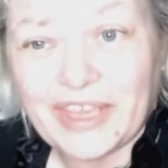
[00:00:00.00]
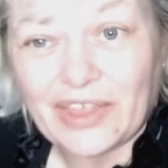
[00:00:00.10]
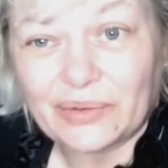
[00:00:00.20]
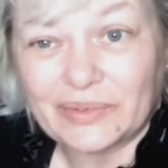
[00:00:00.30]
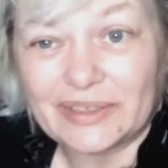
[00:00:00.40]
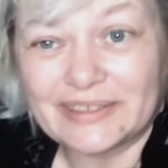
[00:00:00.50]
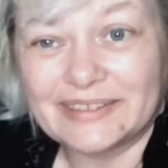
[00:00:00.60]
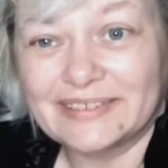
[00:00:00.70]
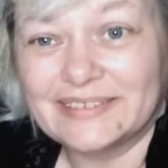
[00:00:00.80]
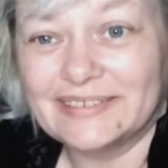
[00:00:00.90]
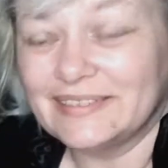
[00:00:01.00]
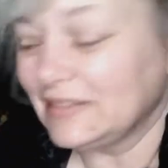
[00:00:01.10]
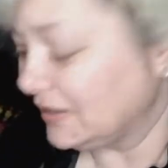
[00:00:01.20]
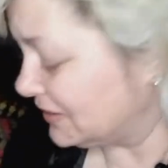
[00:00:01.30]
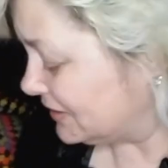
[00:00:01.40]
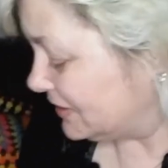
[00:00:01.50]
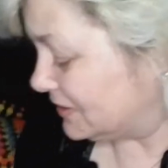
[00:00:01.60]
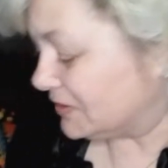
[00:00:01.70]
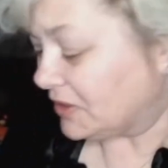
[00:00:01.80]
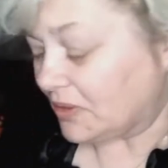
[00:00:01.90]
other one.
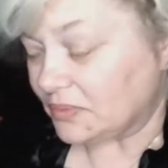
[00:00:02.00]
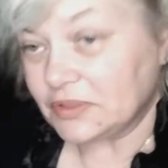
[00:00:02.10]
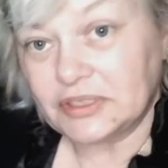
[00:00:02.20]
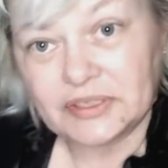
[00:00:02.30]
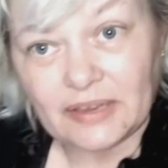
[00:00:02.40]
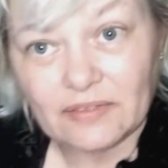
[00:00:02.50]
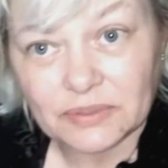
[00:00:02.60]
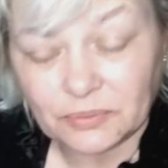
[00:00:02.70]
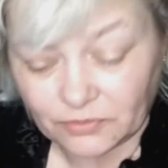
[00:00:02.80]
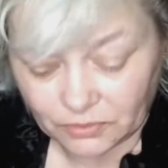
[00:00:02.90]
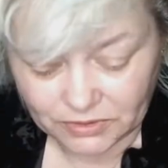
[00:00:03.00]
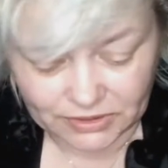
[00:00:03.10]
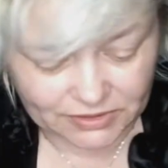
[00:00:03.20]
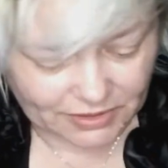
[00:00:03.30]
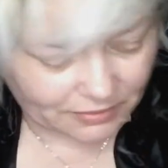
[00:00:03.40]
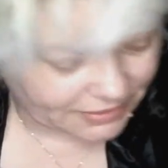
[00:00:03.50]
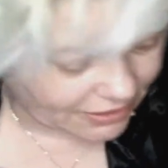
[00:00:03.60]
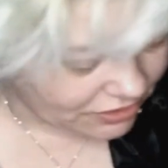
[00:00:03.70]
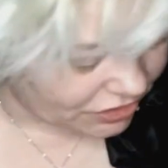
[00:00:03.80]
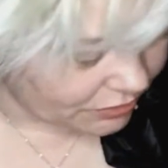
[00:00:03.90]
So we'll just save this one for when she's done with
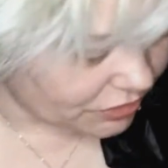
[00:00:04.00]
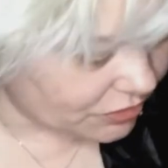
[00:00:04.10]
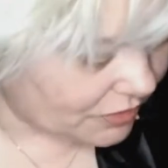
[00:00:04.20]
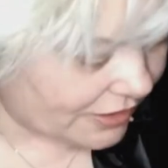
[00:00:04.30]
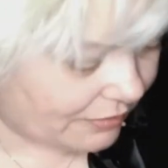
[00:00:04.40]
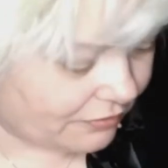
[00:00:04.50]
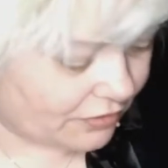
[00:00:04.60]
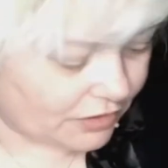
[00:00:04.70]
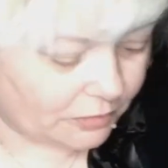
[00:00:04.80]
that. She'll chew on that one for a little